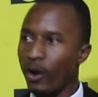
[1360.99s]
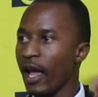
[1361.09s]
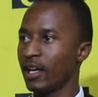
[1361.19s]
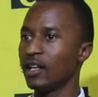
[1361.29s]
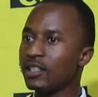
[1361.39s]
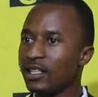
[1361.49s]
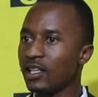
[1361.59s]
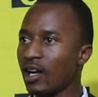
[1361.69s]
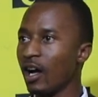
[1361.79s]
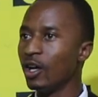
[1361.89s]
line, and
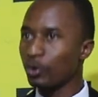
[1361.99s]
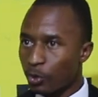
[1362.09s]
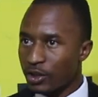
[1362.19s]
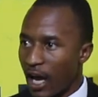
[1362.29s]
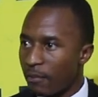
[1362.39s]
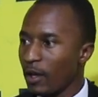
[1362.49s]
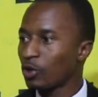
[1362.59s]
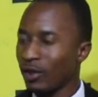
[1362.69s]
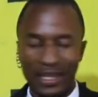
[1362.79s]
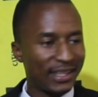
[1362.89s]
sinker to try and make
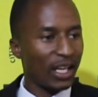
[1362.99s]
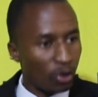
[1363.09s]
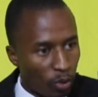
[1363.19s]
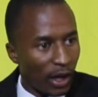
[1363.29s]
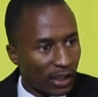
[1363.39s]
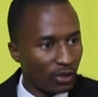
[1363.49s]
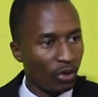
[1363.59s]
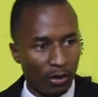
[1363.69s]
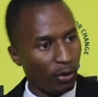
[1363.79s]
sure that they thwart you.